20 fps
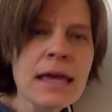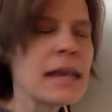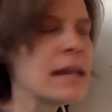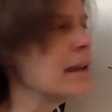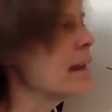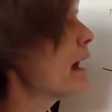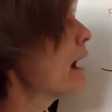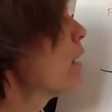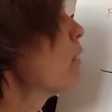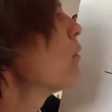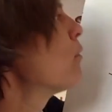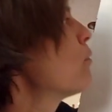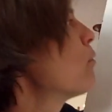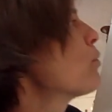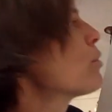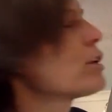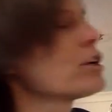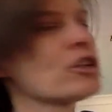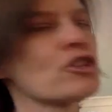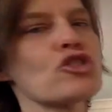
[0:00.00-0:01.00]
Now,
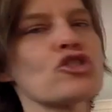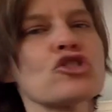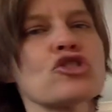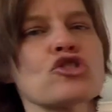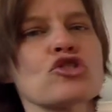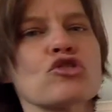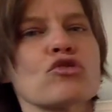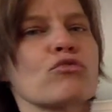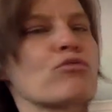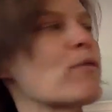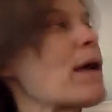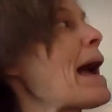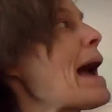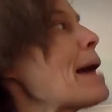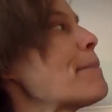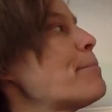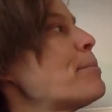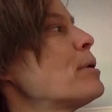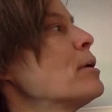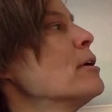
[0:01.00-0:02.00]
we're going to
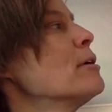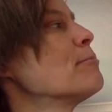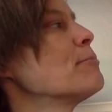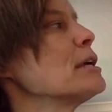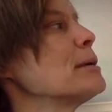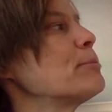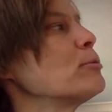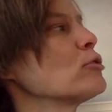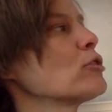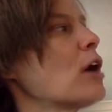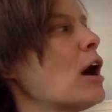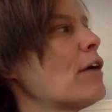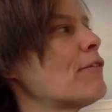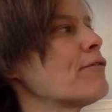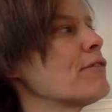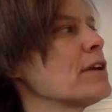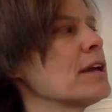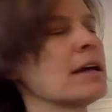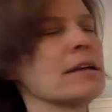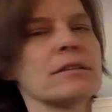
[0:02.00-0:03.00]
scrap people,
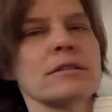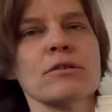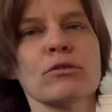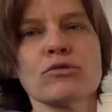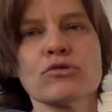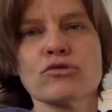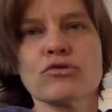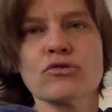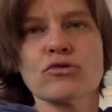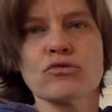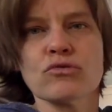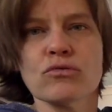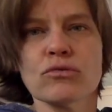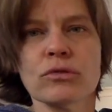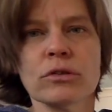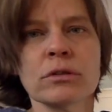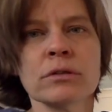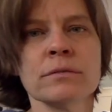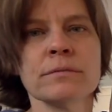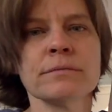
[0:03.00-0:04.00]
coffee, and toaster
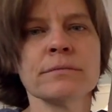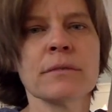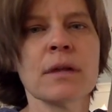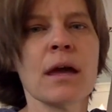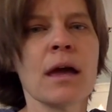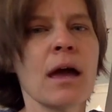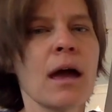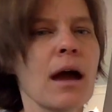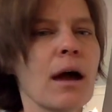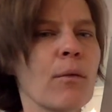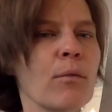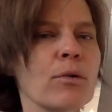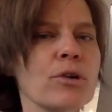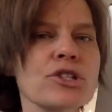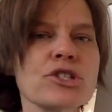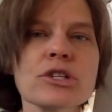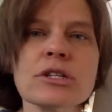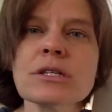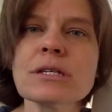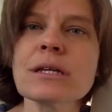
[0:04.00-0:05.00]
strudel, and we're
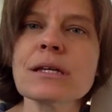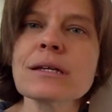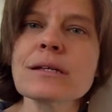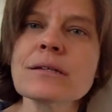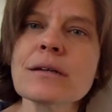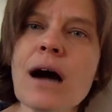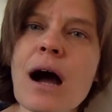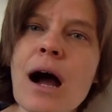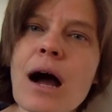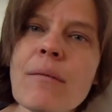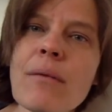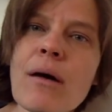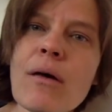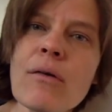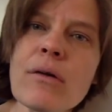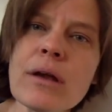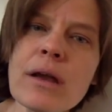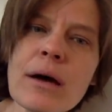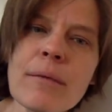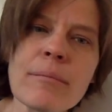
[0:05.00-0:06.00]
just going to talk
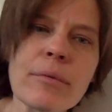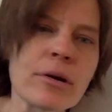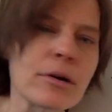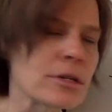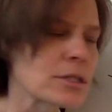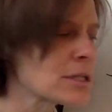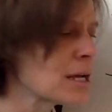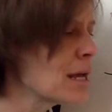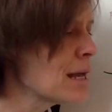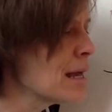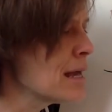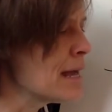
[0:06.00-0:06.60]
about numbers.